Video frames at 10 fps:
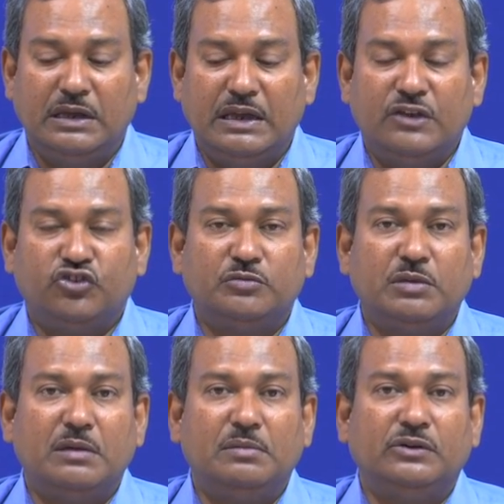you should
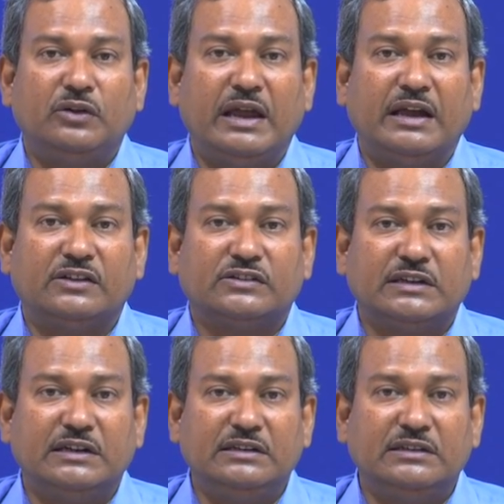be able to
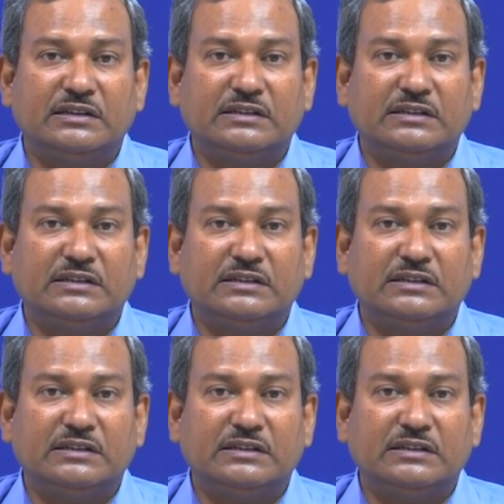extend the